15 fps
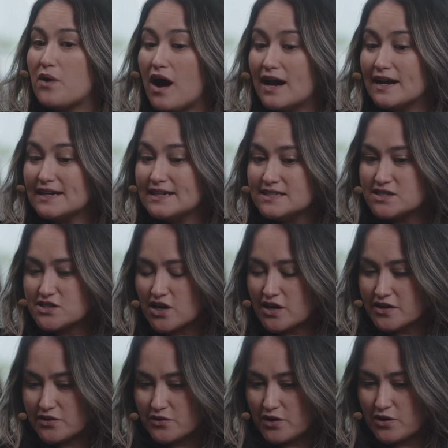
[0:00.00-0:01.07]
I
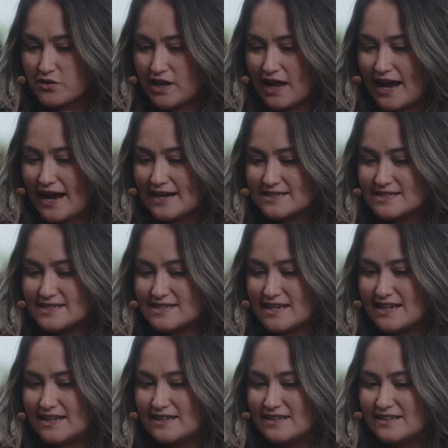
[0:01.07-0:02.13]
started Growclass
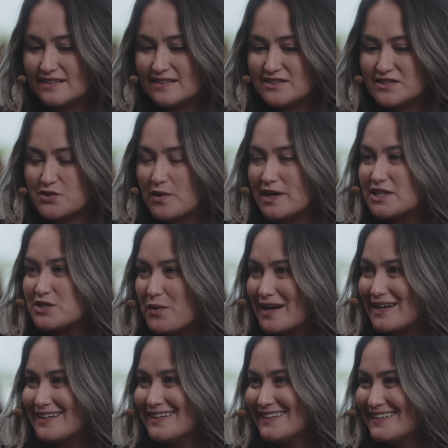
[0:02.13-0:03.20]
in
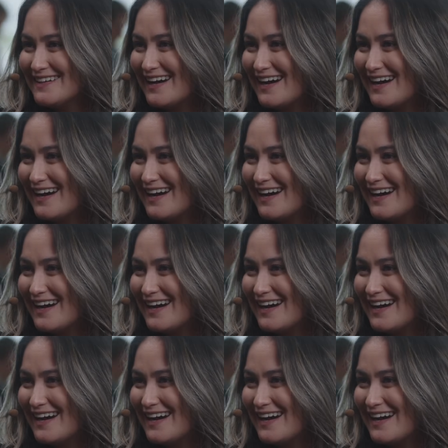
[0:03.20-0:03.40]
2020.